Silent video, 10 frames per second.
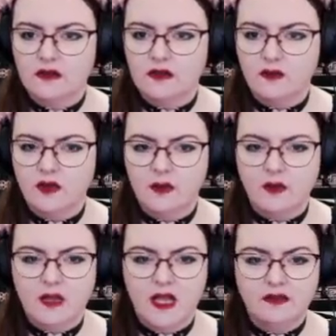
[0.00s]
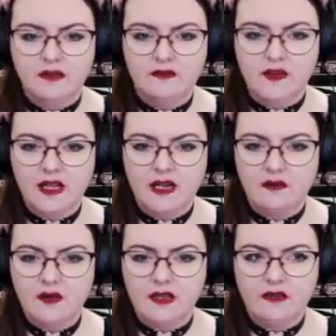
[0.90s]
We'll probably have to fight our
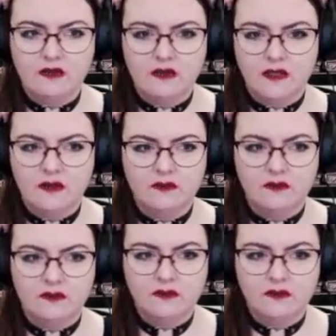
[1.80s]
way through some,